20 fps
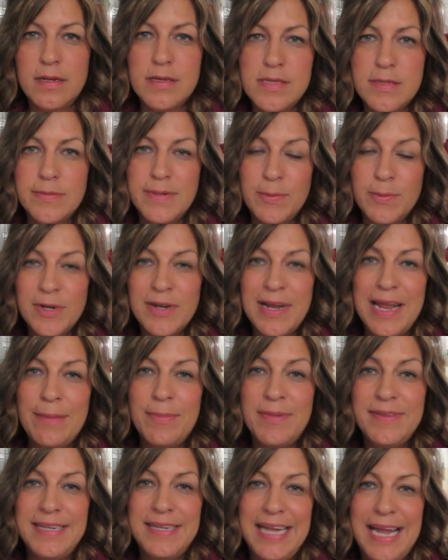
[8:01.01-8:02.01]
So we weren't
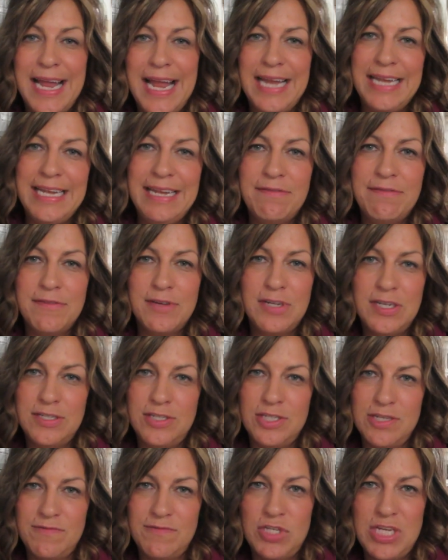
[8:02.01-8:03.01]
able to get any
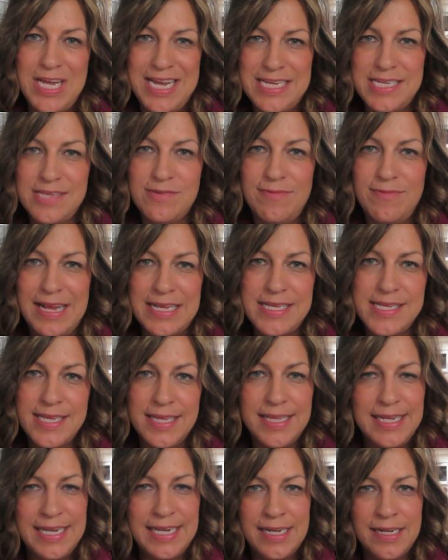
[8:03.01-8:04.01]
footage of Chase
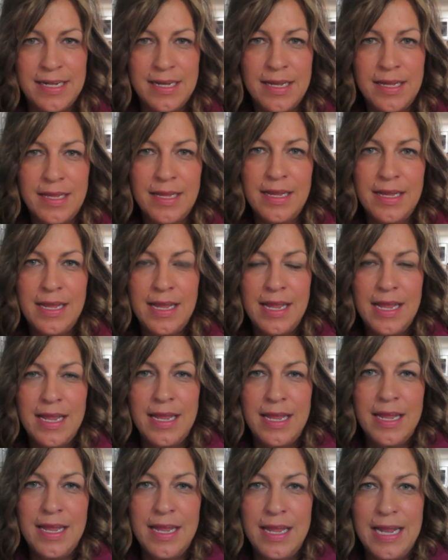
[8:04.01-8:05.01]
wrestling
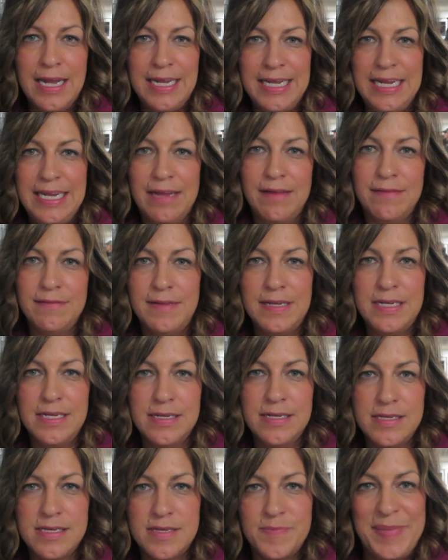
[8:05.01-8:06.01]
any of
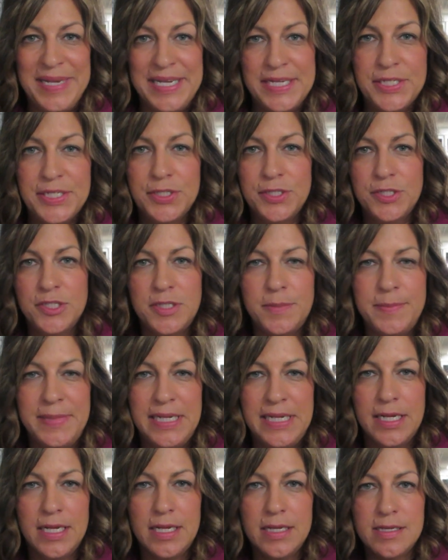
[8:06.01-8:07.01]
his peers
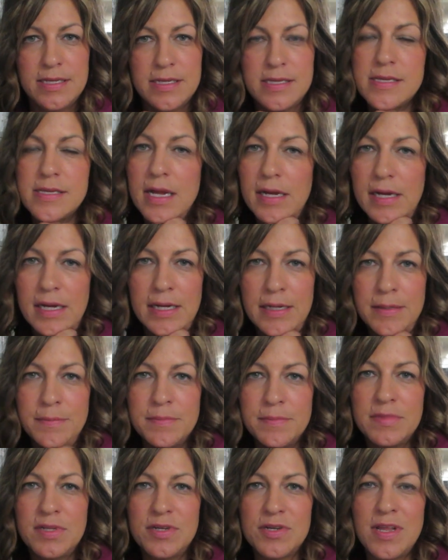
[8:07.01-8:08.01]
because
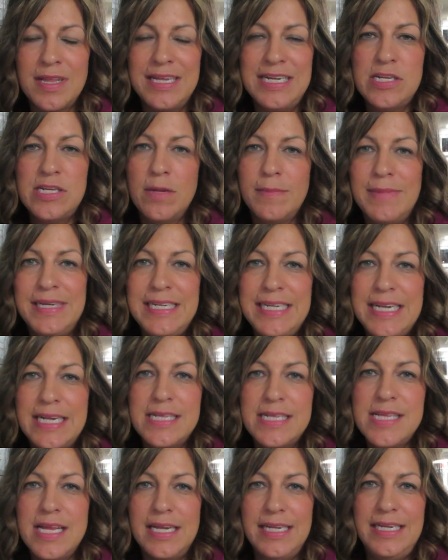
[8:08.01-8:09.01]
there's only so many
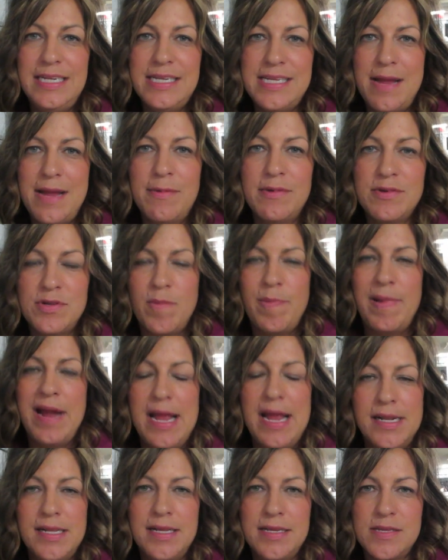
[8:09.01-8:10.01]
kids that he's able to
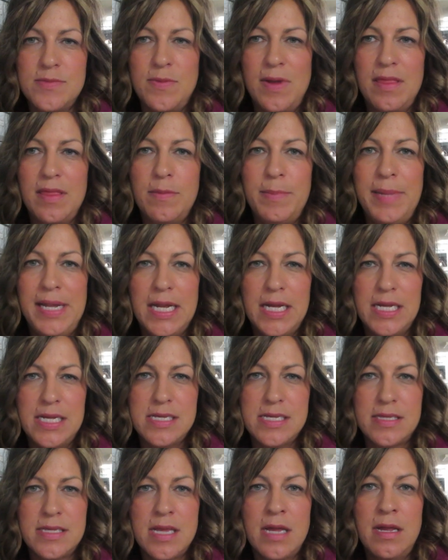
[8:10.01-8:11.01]
practice with
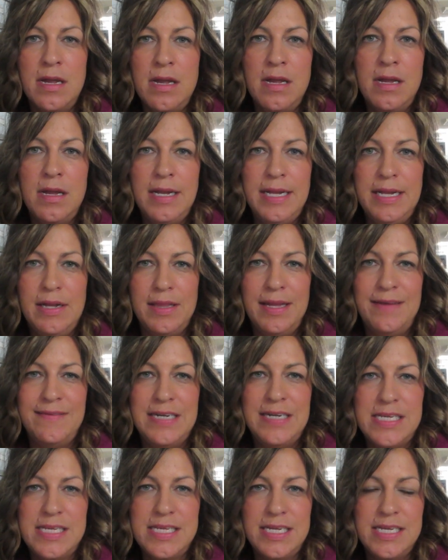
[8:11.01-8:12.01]
because he only
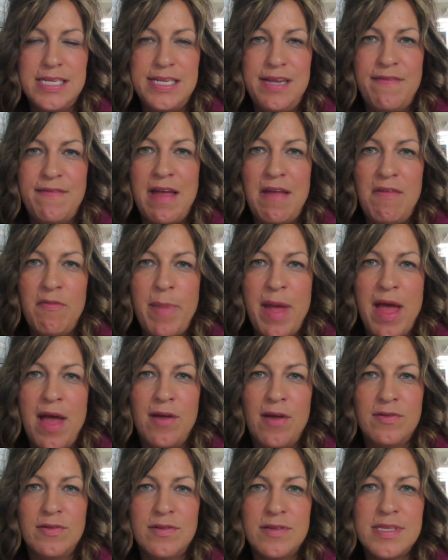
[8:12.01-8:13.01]
weighs 65
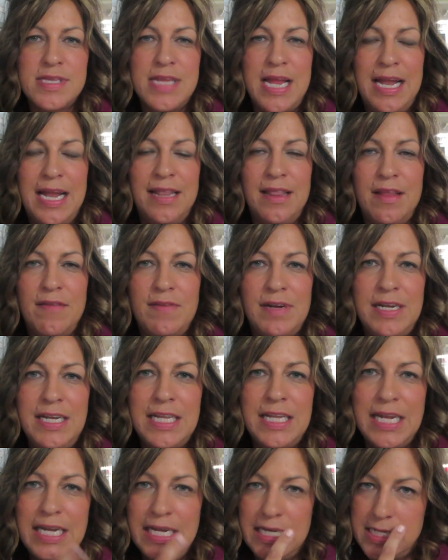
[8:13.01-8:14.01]
pounds. And the
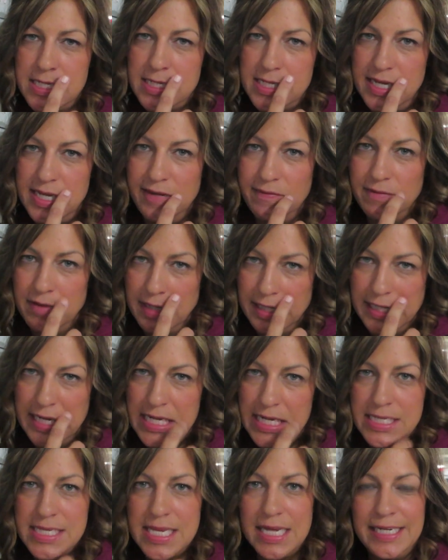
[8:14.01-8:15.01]
funny thing is even the
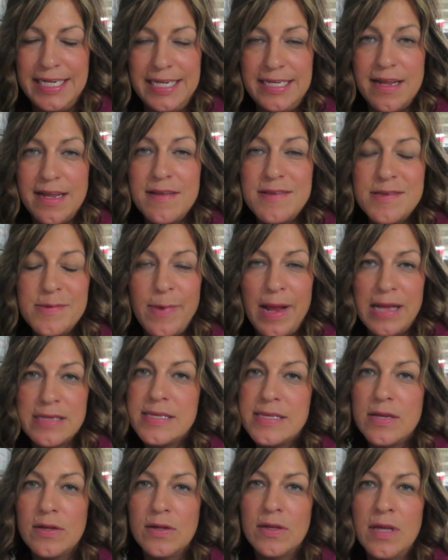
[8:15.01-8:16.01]
kids that he does
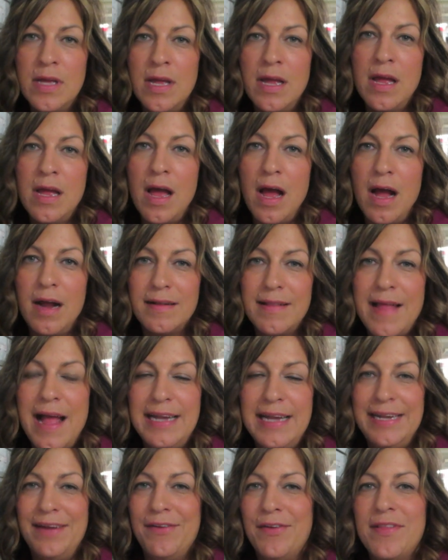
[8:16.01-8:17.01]
wrestle are a
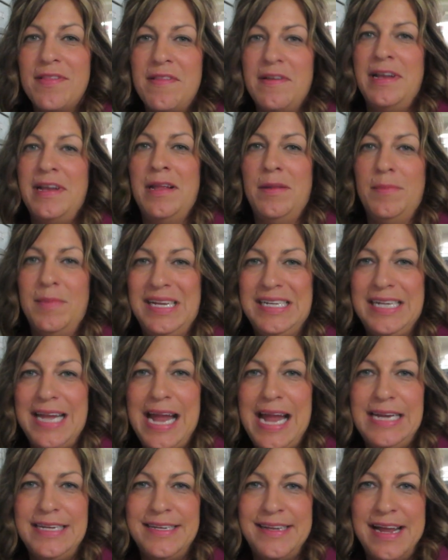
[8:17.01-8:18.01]
lot younger than him, like
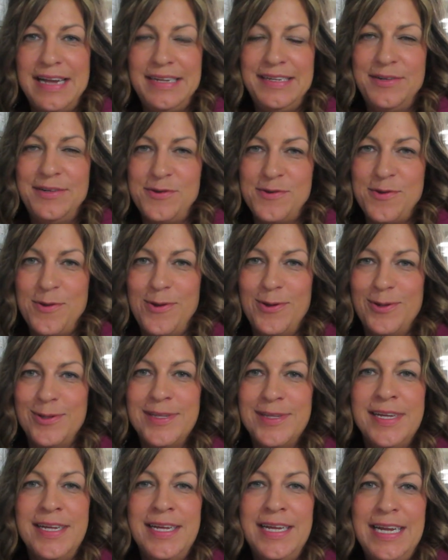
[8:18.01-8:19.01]
8 and 9 years
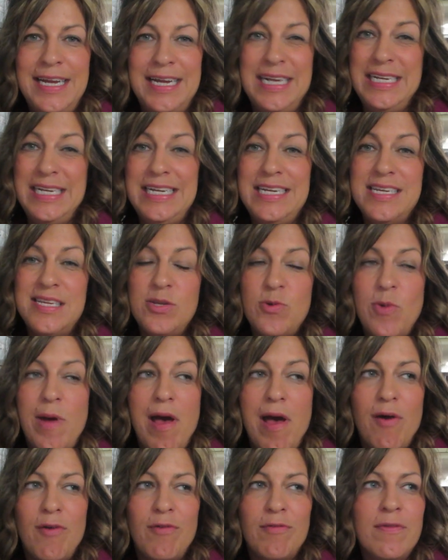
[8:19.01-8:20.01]
old. And he's
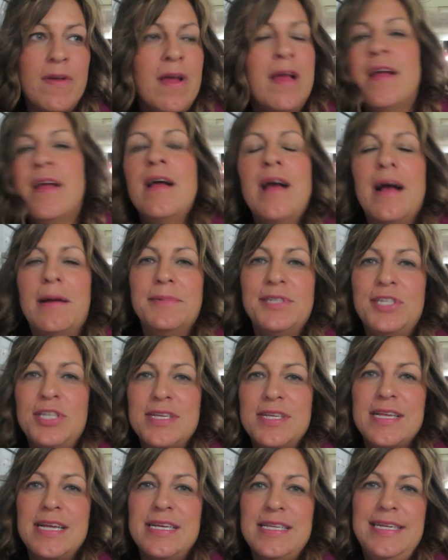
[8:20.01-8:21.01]
12. It's
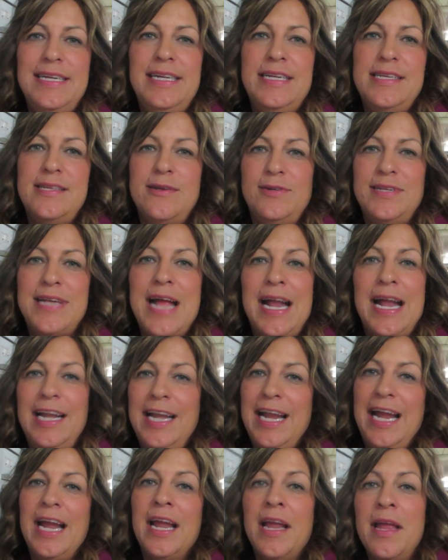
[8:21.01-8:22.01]
just because he's so
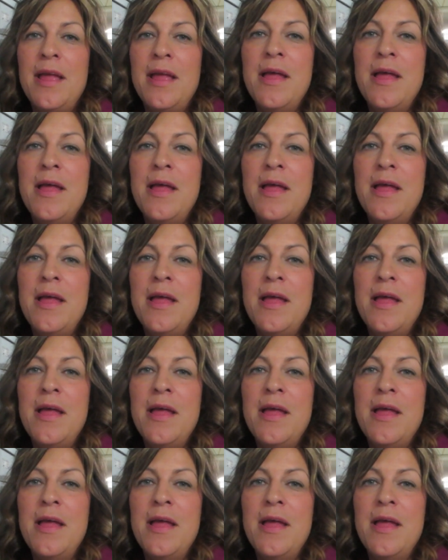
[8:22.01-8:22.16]
tiny.